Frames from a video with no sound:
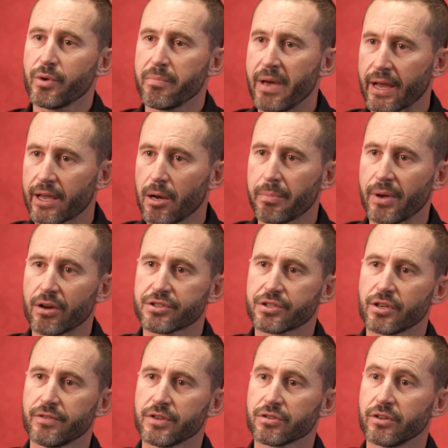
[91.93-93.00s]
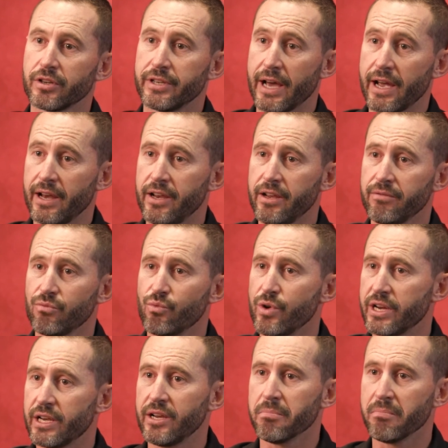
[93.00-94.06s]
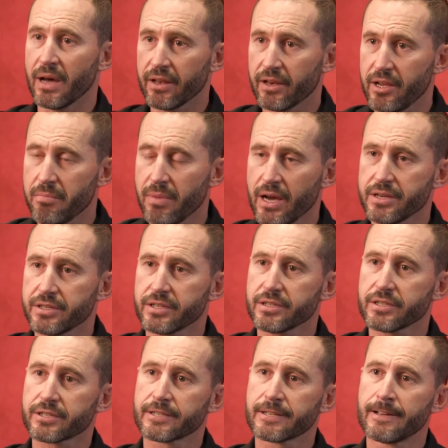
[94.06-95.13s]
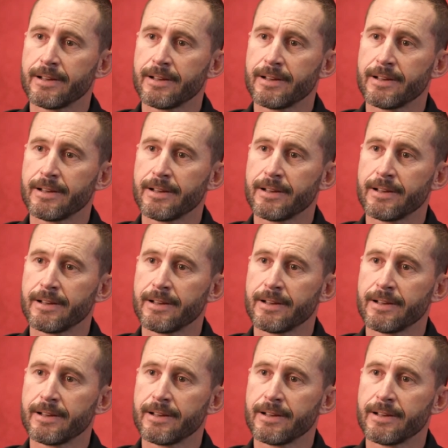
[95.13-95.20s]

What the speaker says: We back up our service on a daily, weekly, and monthly basis.